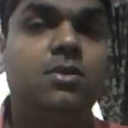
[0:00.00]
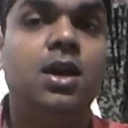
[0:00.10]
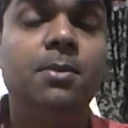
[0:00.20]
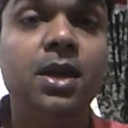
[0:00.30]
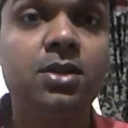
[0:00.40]

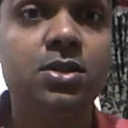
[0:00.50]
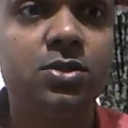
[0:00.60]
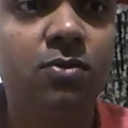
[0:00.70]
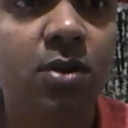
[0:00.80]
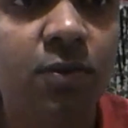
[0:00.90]
I'm anxious.
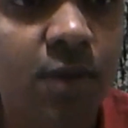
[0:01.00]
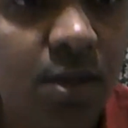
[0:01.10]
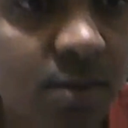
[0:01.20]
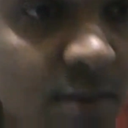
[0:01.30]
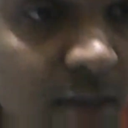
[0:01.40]
What will
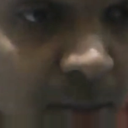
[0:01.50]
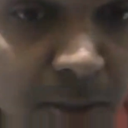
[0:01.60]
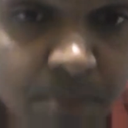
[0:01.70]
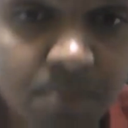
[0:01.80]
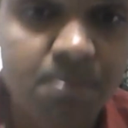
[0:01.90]
come
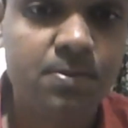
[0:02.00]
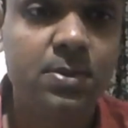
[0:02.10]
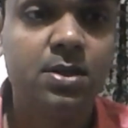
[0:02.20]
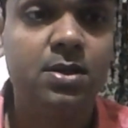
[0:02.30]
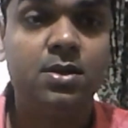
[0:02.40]
up?
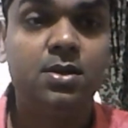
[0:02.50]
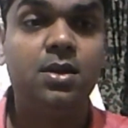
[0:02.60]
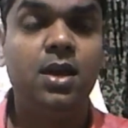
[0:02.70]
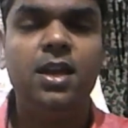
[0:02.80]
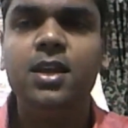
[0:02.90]

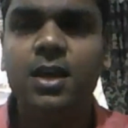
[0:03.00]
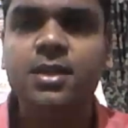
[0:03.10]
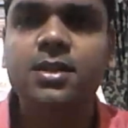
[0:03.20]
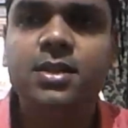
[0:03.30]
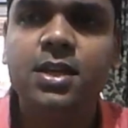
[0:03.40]
Any
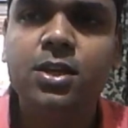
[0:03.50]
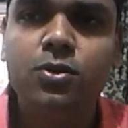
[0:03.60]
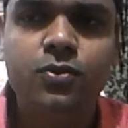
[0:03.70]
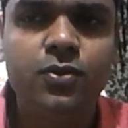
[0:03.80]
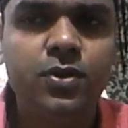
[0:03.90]
other thing you
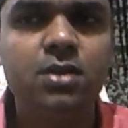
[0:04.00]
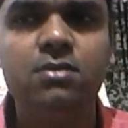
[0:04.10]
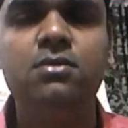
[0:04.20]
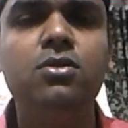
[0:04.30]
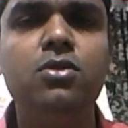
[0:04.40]
feel?
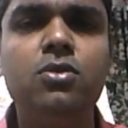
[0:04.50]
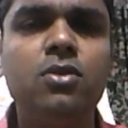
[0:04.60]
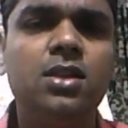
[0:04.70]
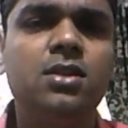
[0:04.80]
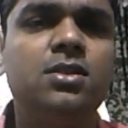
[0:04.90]
No other